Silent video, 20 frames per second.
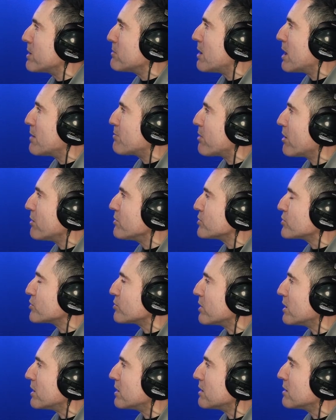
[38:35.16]
my approach
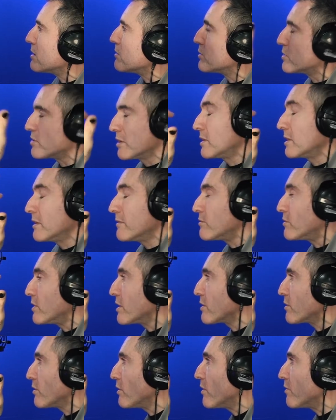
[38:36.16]
to it, which I'd never really
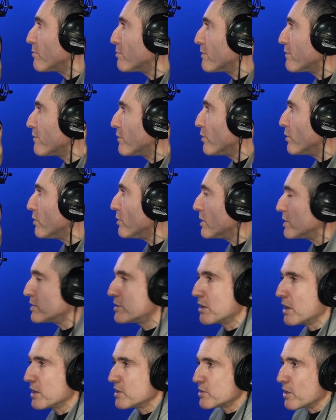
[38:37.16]
thought of before
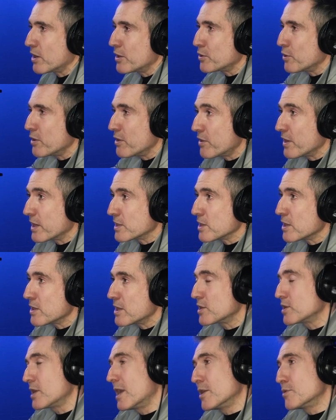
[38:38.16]
until I started doing things like
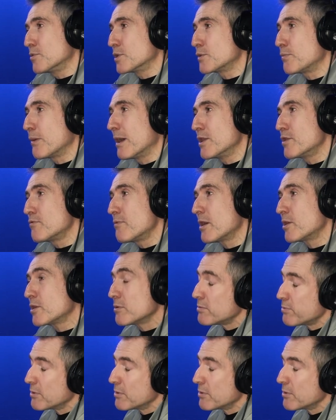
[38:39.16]
this and had to explain the record.